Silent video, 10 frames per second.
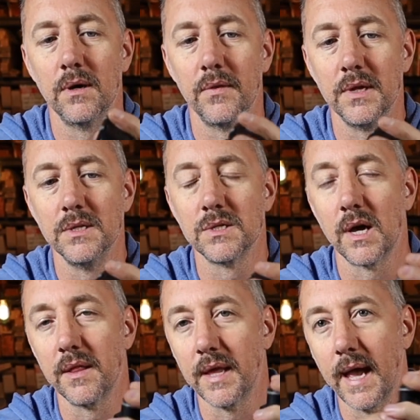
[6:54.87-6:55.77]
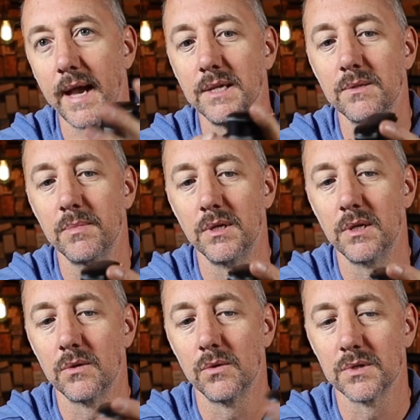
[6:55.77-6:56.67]
on the inside of the case, but you
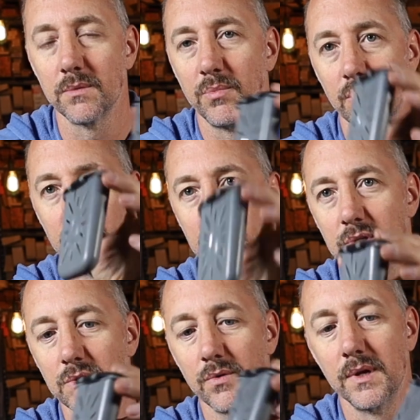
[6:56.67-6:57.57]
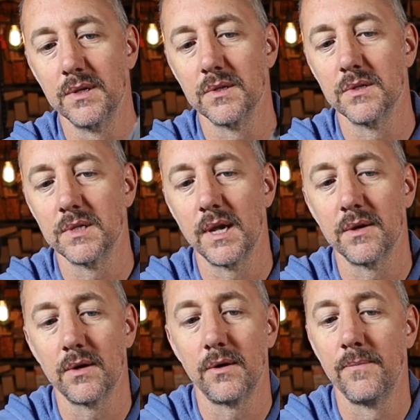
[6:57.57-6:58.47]
can also put it in the strings and the
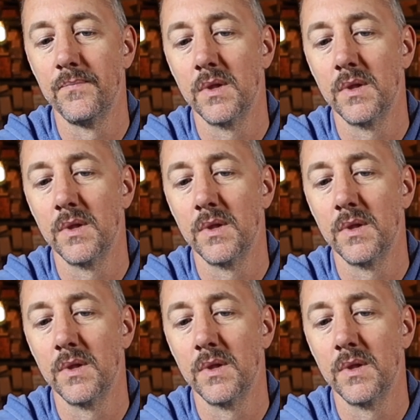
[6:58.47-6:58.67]
sound hole.